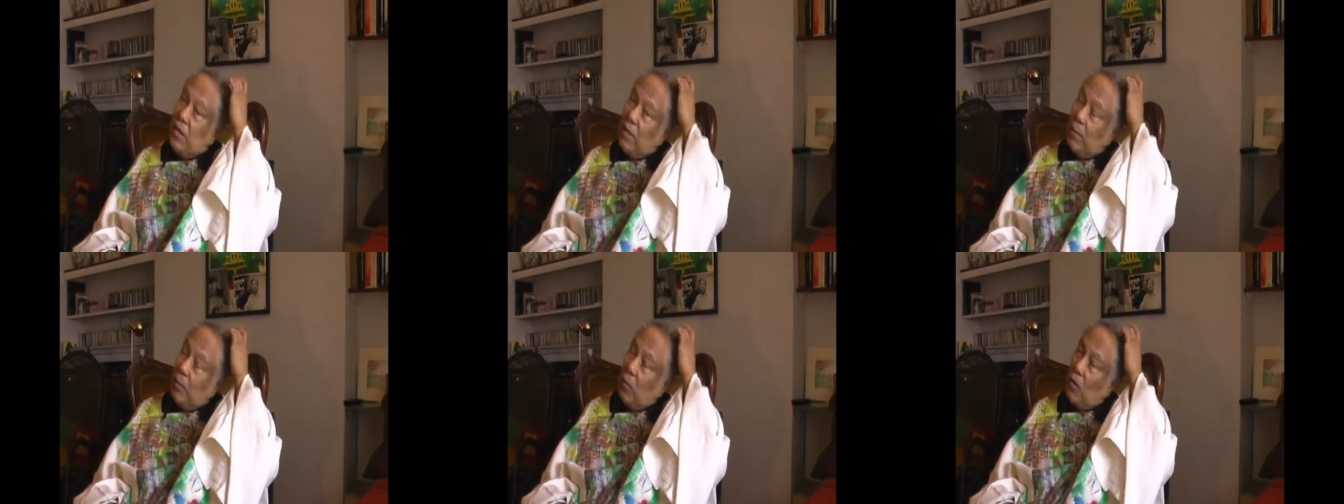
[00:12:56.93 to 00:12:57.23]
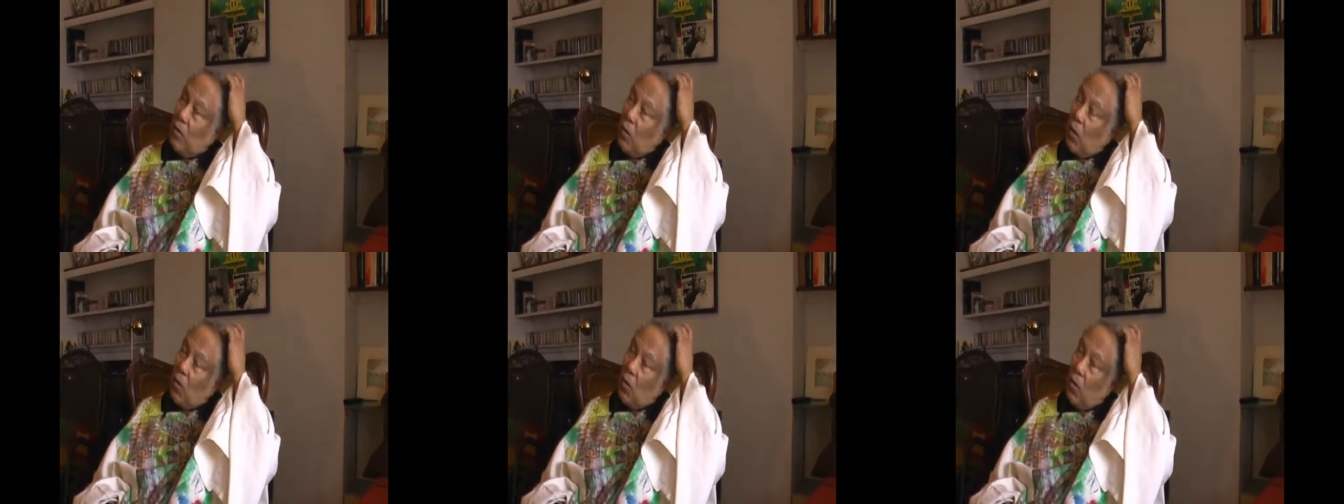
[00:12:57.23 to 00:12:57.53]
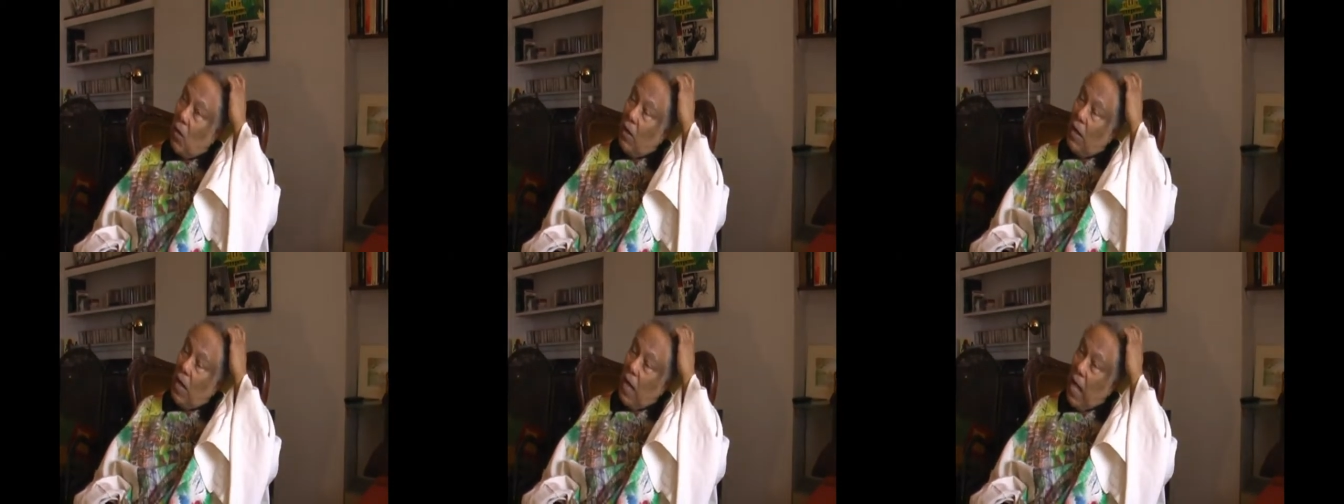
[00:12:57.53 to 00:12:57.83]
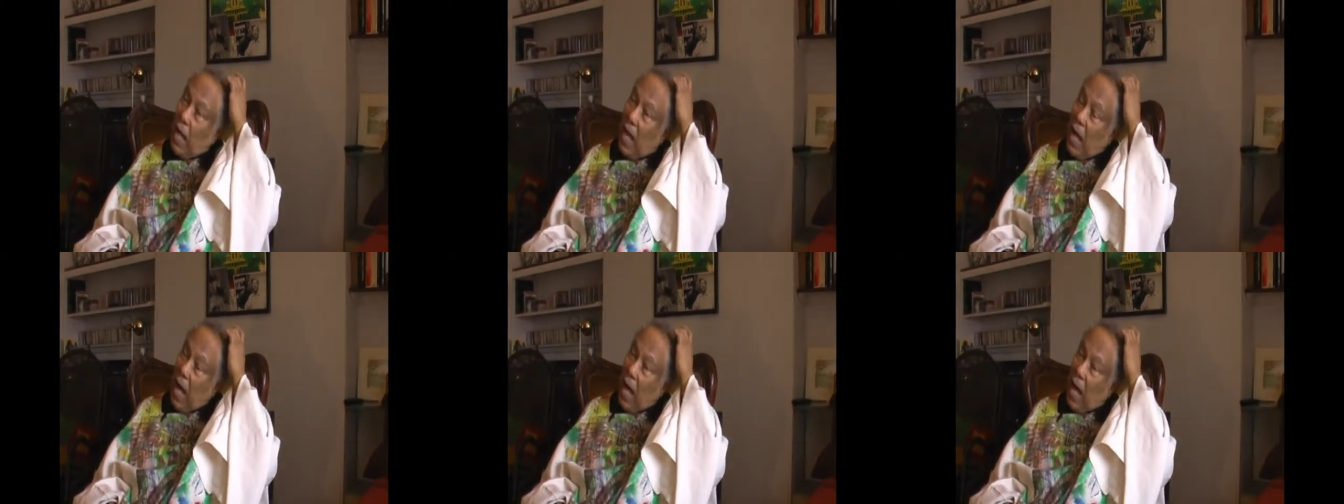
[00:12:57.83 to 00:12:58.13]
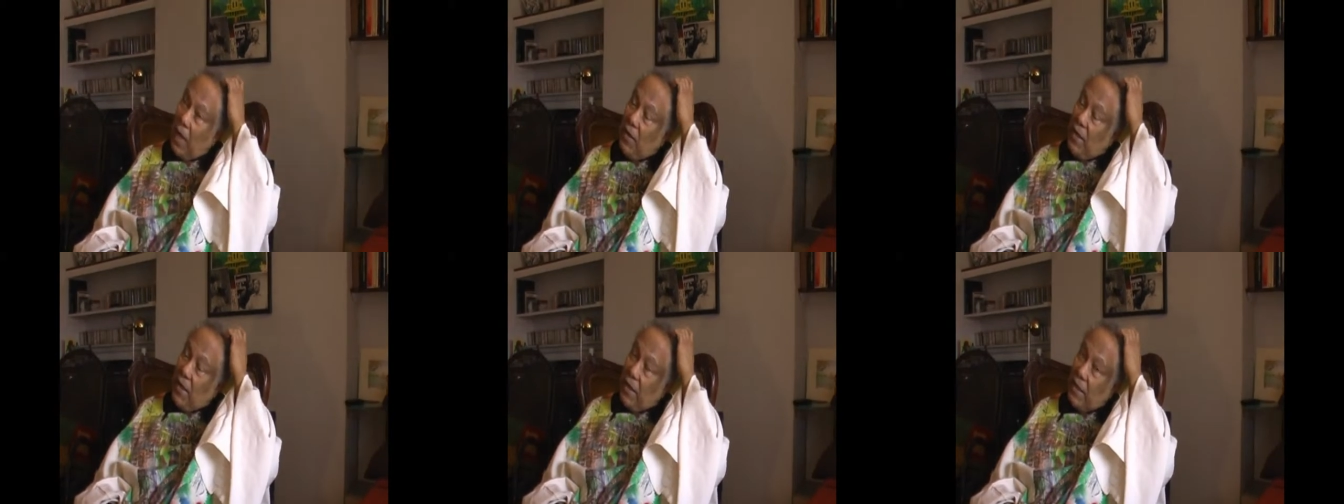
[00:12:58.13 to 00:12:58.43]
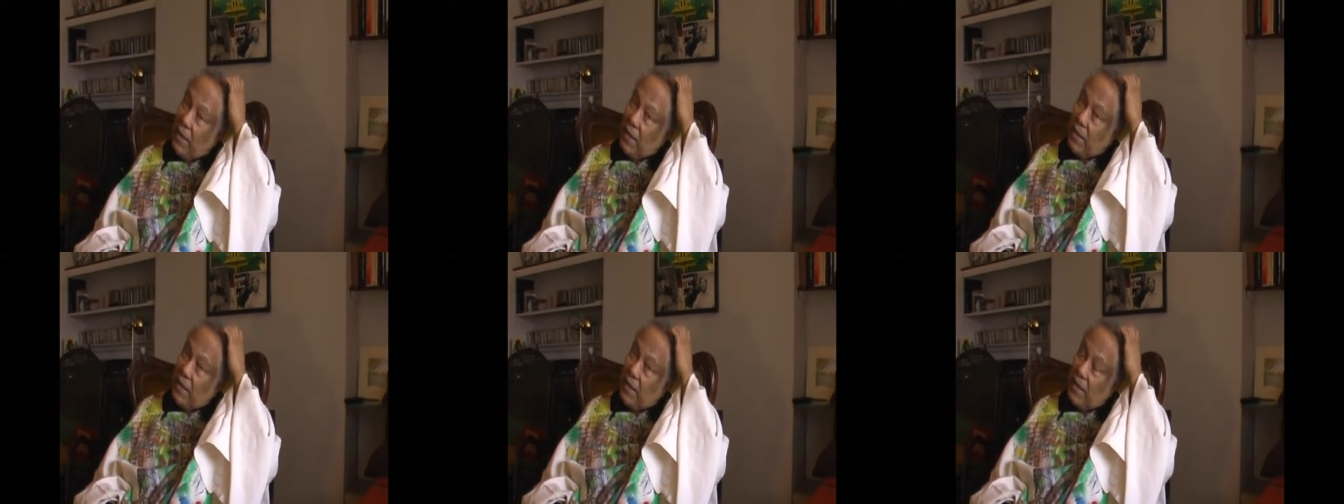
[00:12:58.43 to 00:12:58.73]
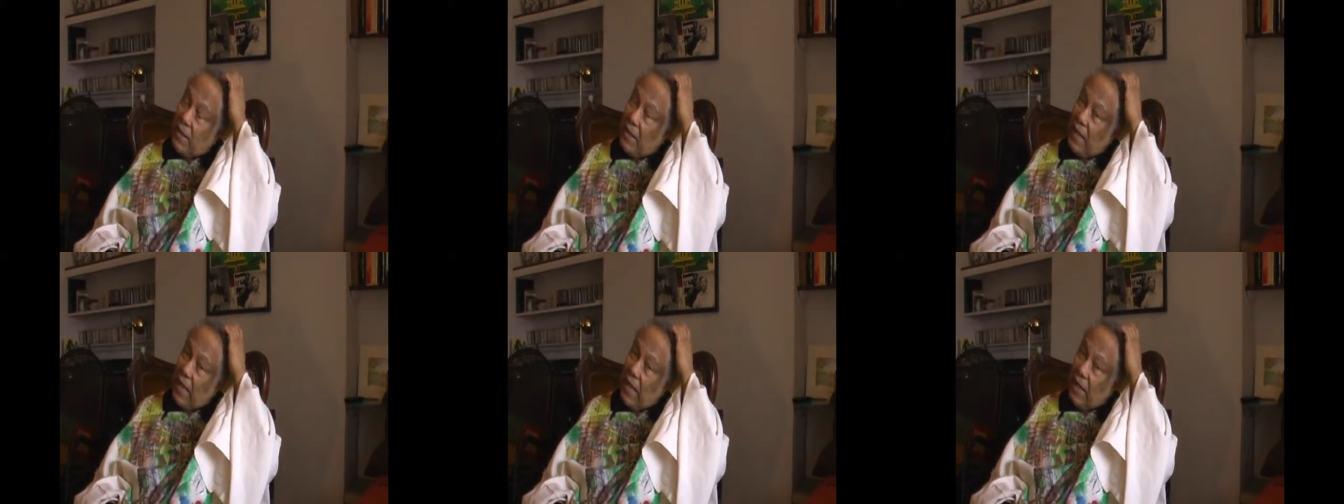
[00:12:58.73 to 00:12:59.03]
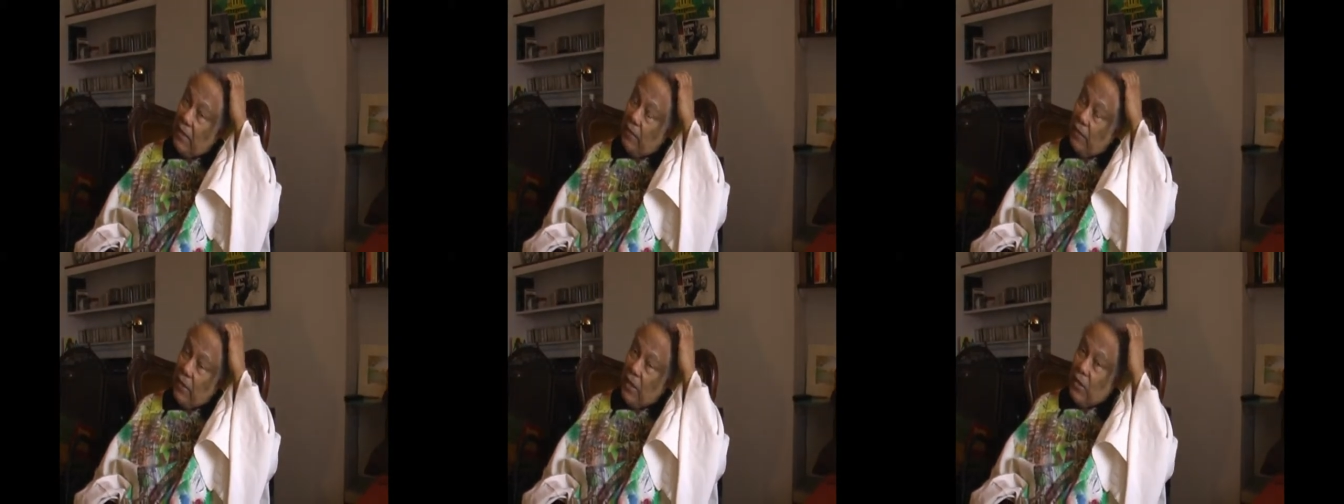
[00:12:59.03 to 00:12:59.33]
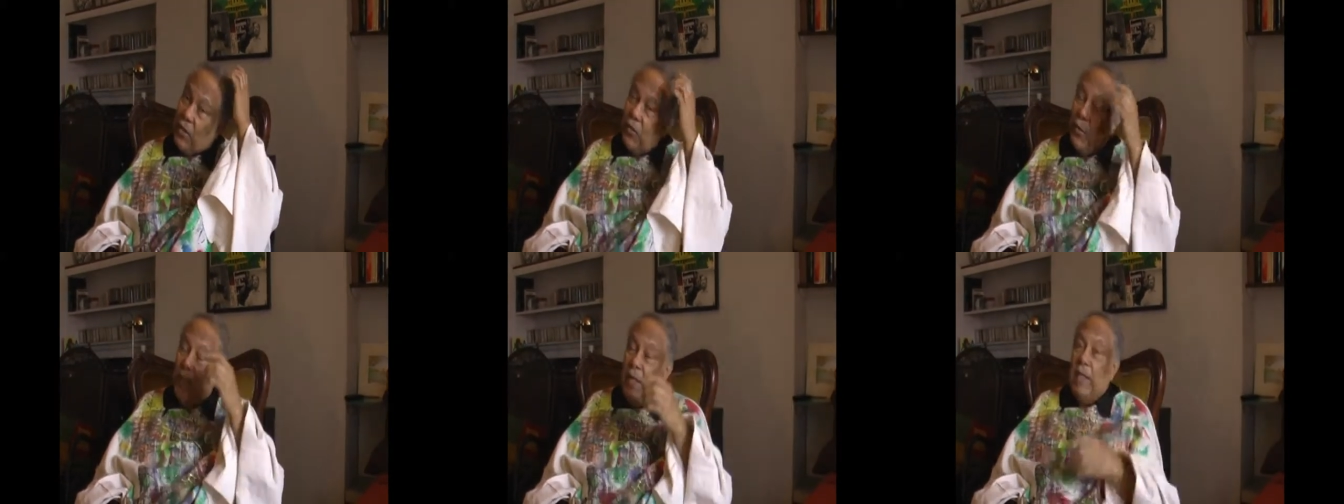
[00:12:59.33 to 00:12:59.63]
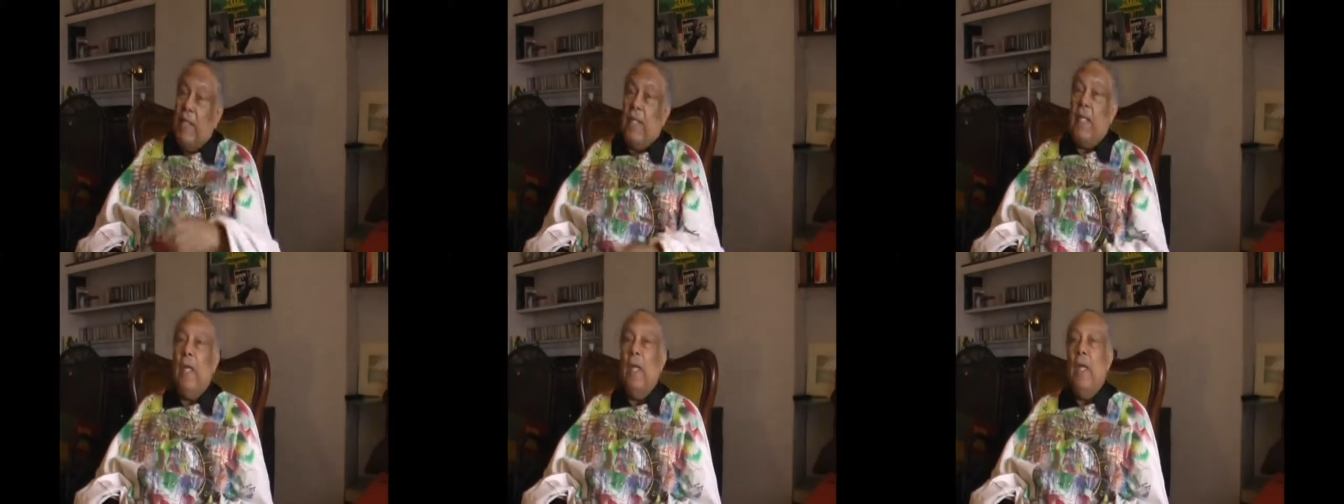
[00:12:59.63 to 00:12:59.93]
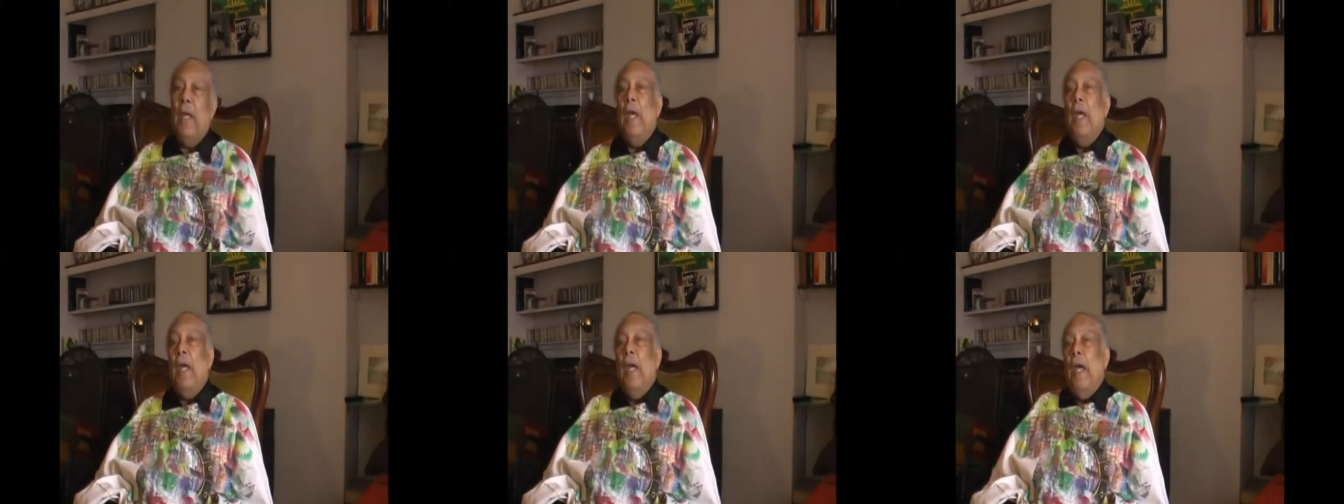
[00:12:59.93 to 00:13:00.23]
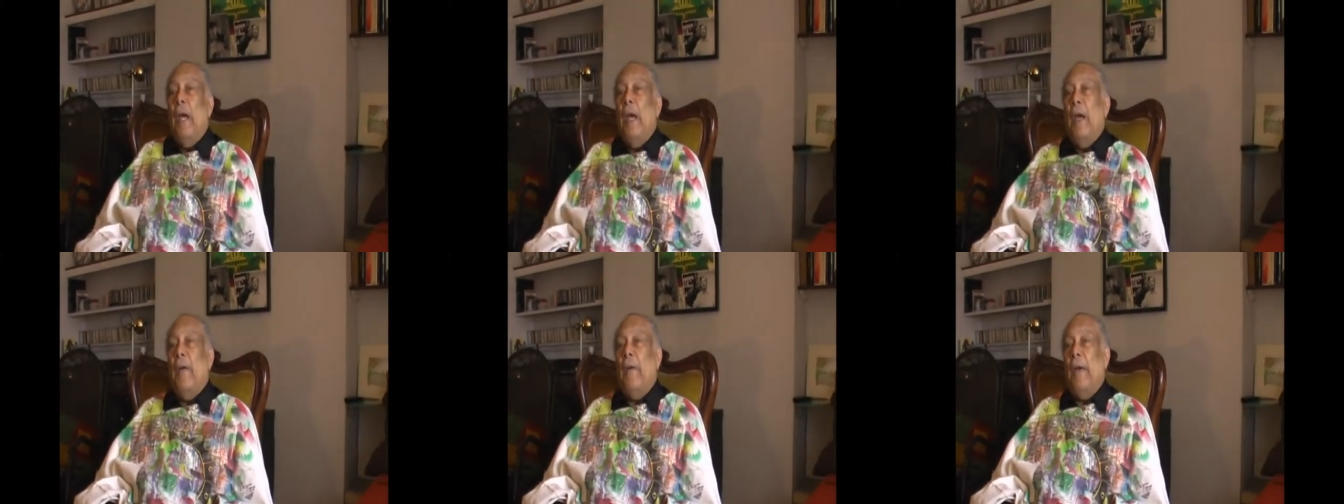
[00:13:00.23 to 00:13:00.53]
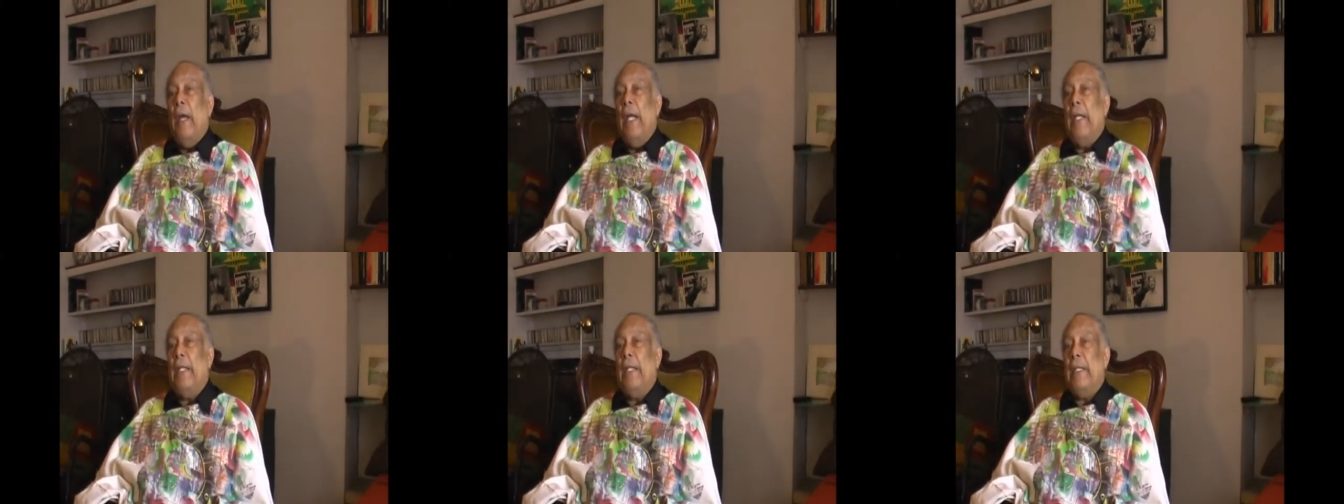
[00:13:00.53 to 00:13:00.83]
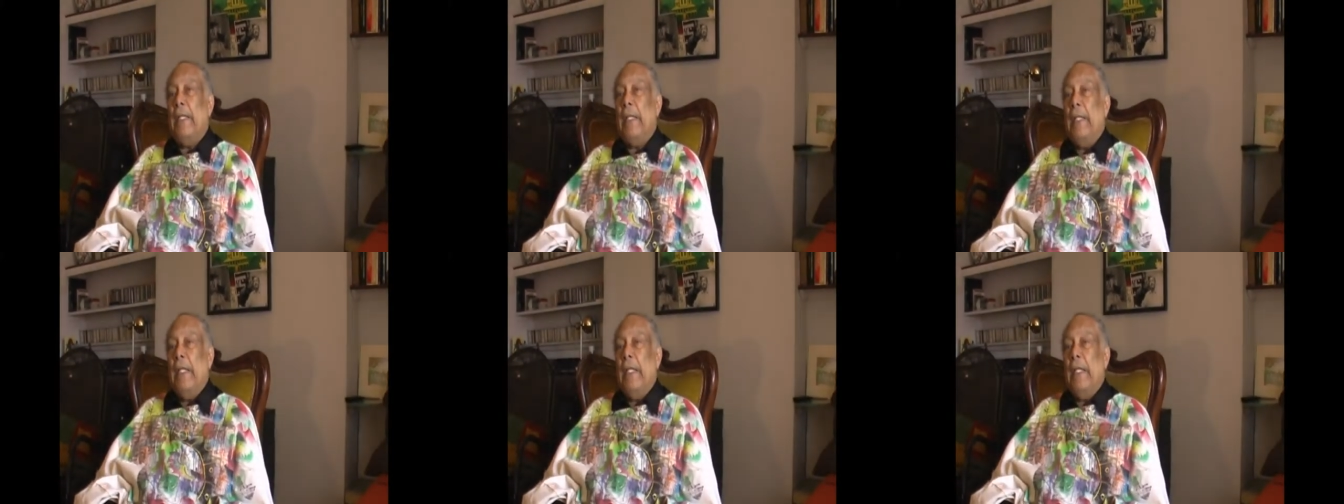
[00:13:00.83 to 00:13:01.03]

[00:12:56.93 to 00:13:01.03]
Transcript: Seymour Town Hall, and then it's headed for the streets, mm-hmm. right?